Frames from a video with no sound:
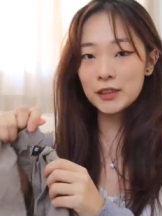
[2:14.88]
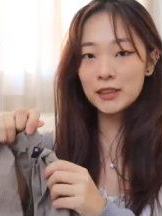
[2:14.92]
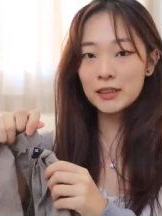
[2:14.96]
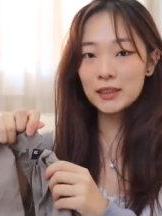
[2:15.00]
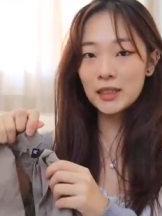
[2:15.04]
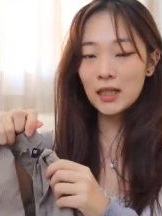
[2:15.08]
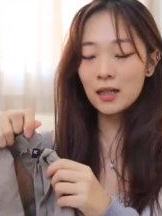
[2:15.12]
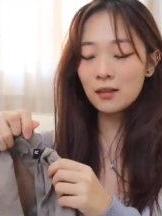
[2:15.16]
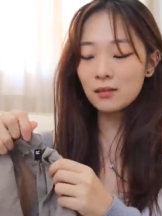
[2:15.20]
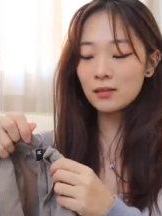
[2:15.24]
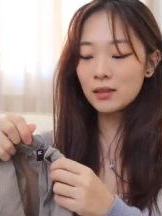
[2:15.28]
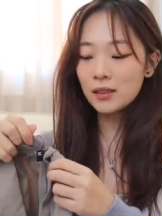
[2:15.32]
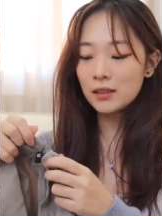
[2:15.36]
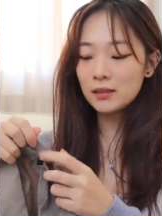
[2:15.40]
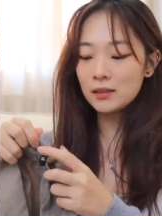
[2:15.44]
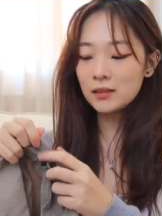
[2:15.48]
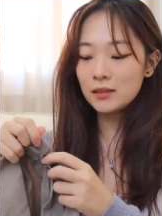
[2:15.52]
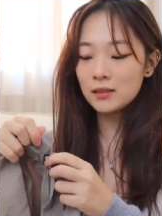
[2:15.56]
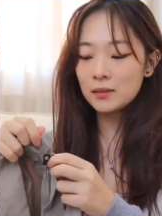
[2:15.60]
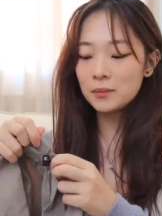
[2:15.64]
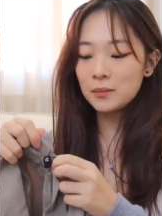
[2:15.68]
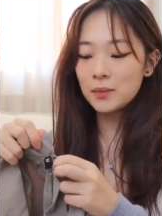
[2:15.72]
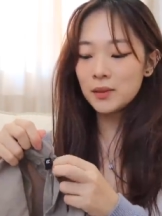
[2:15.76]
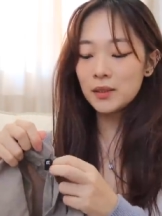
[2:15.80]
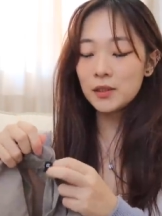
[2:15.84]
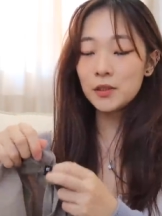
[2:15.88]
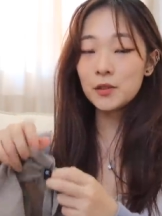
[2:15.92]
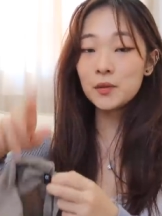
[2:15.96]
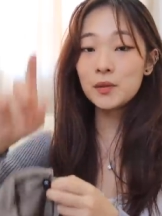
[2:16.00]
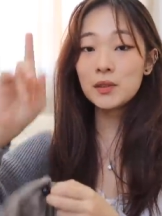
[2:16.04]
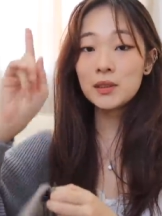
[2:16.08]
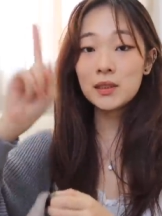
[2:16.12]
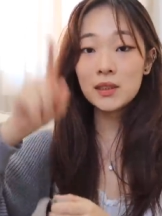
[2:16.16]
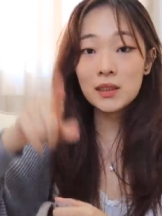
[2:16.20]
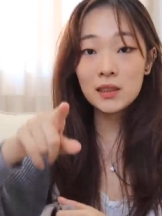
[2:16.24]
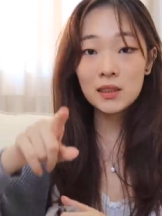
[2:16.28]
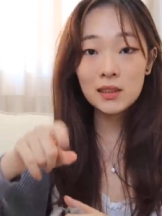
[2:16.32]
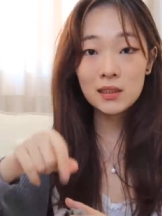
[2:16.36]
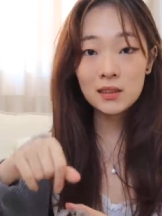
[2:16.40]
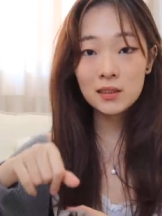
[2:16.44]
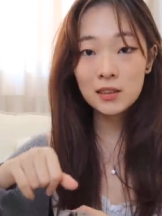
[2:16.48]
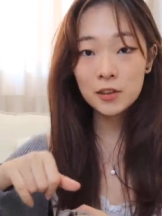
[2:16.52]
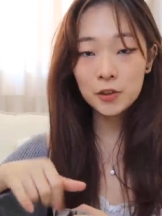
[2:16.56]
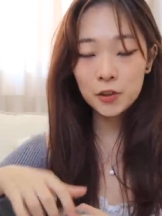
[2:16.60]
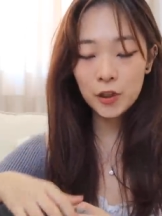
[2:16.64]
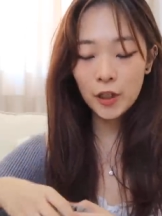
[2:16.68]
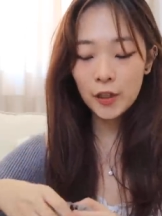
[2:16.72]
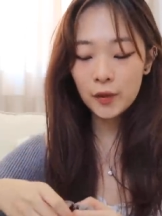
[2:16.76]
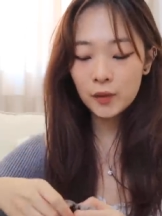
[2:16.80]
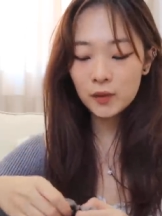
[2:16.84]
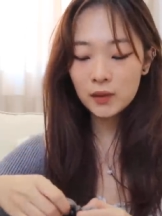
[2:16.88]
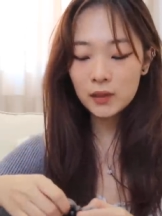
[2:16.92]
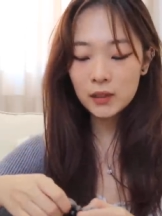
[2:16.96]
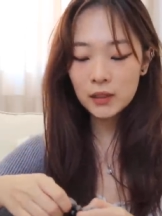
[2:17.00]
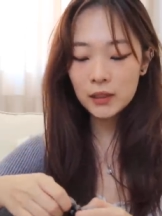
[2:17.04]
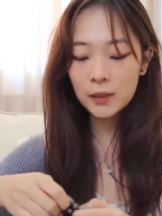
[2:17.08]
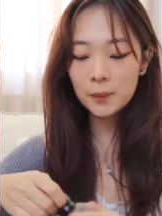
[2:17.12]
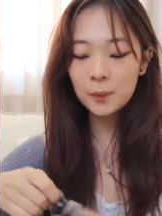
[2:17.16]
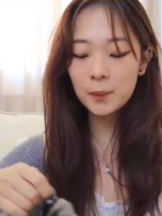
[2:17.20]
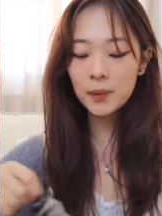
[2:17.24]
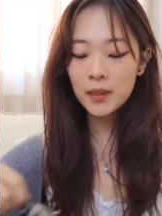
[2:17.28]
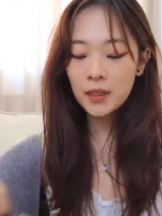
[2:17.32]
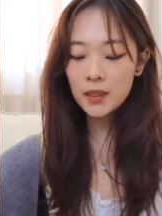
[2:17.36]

this out later but you see it in the try on clip.